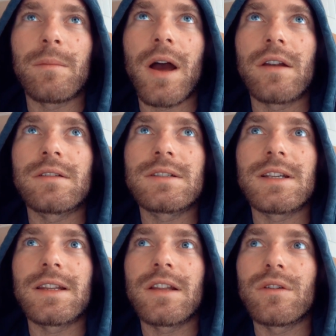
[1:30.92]
the mountains,
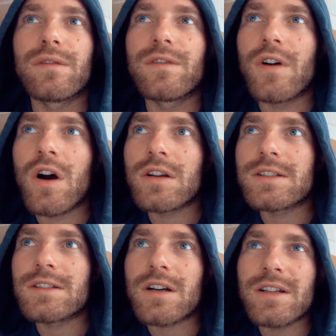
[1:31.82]
and then the fog
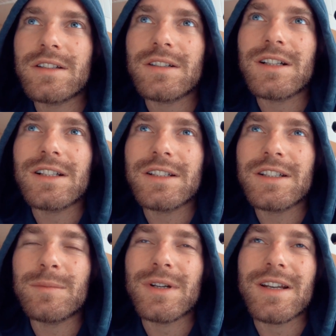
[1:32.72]
started to
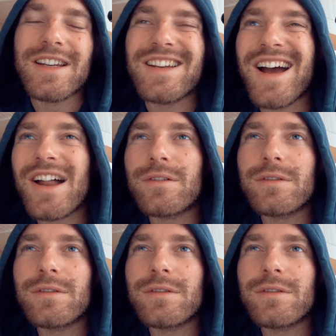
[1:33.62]
clear, but not